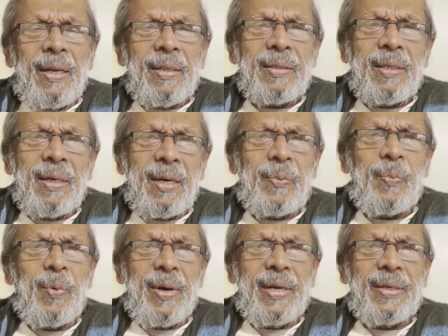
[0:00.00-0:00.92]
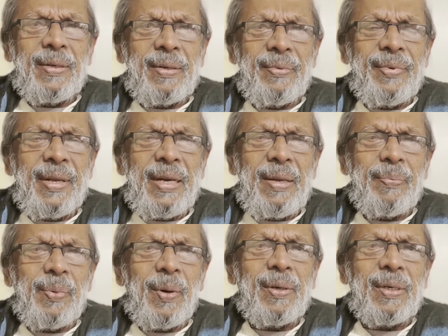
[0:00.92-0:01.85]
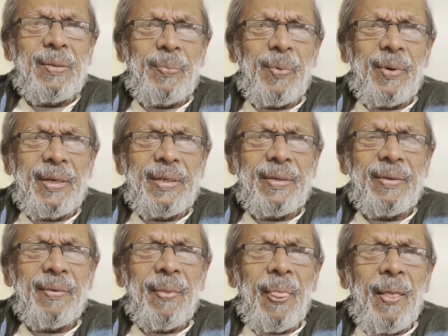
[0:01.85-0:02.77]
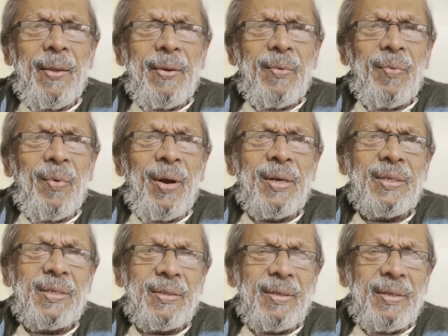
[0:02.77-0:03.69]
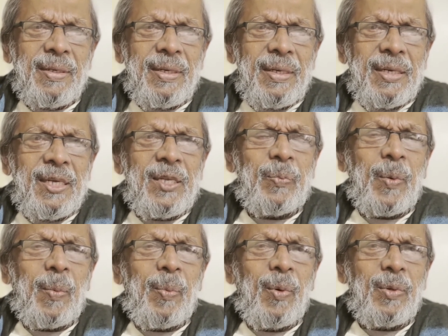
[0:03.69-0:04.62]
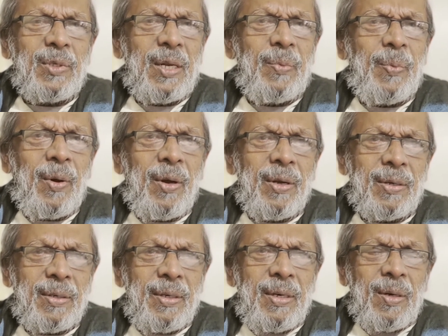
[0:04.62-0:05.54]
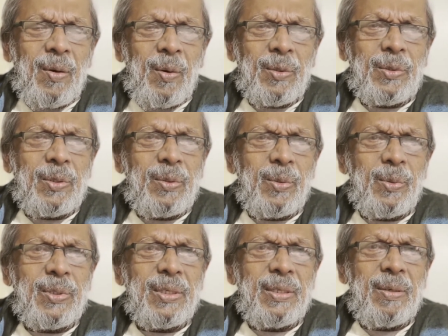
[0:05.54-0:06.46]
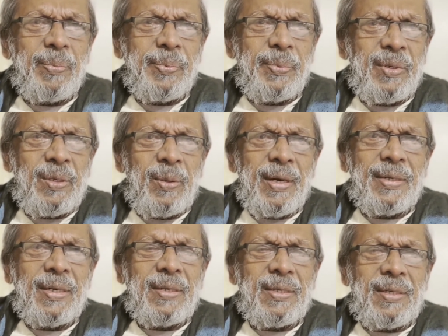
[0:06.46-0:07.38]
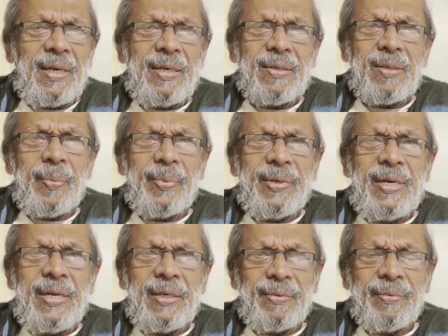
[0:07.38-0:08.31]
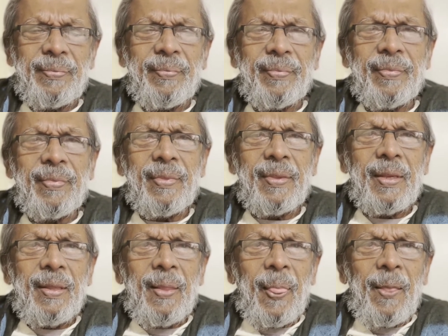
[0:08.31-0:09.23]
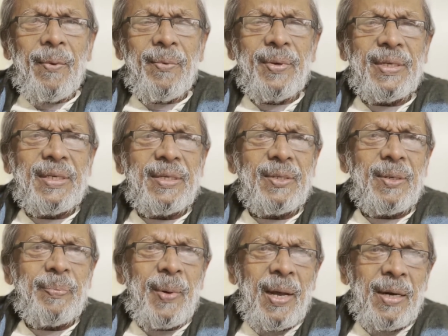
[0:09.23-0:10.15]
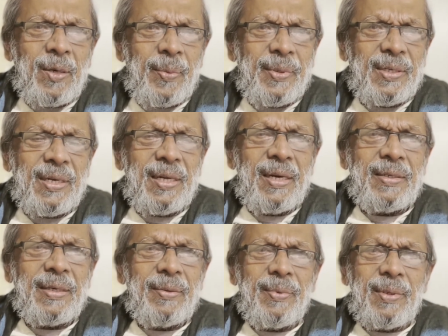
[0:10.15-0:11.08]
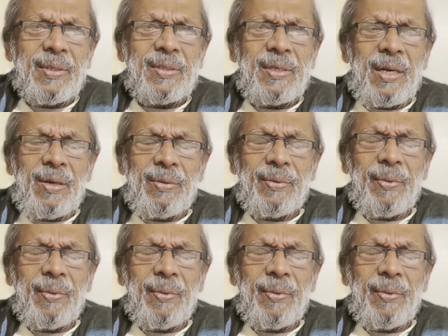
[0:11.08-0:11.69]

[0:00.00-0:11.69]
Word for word: Third point, a very important point, was his proposal for Constitution of United States of India, which is a part of his collected works now.